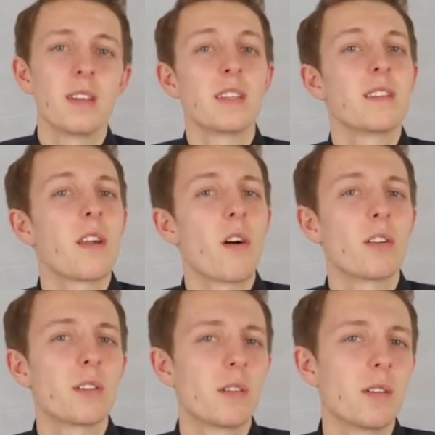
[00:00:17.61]
It's not,
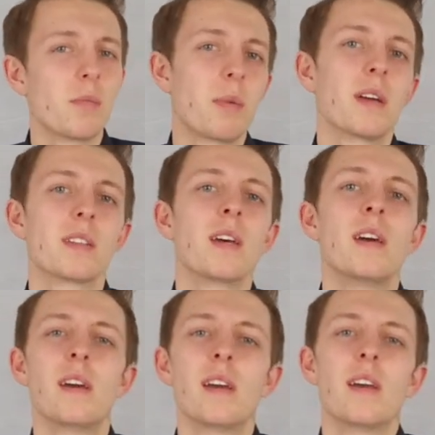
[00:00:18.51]
but
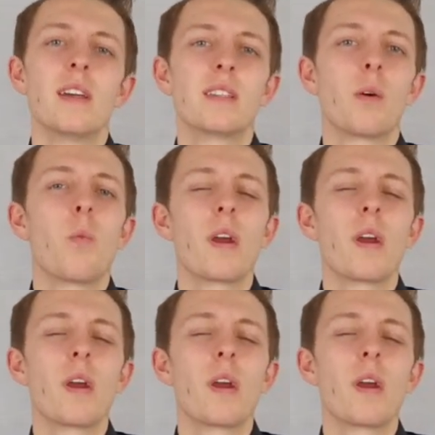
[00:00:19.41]
it's a